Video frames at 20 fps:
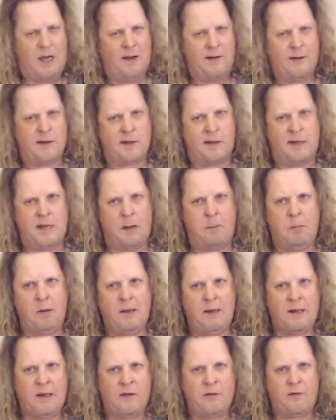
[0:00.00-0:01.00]
of this
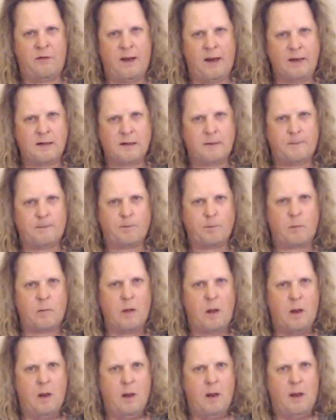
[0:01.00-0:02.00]
doubling effect,
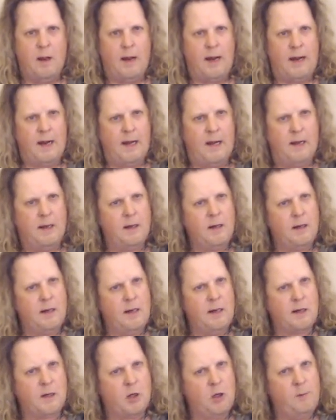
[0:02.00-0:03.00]
and
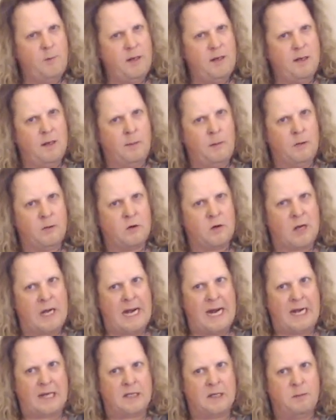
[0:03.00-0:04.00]
it could be double
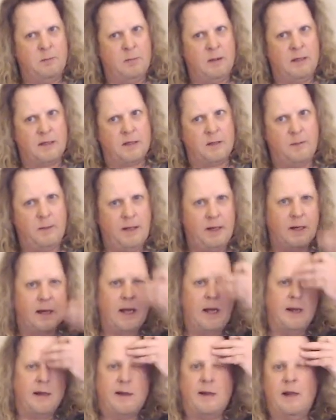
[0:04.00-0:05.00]
tracked, but to me it
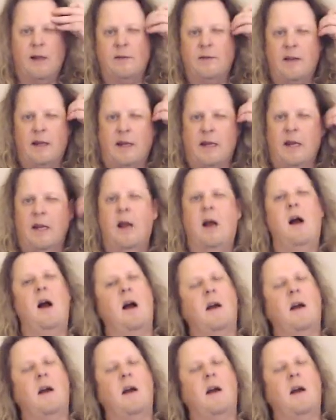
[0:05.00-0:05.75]
kind of sounds like an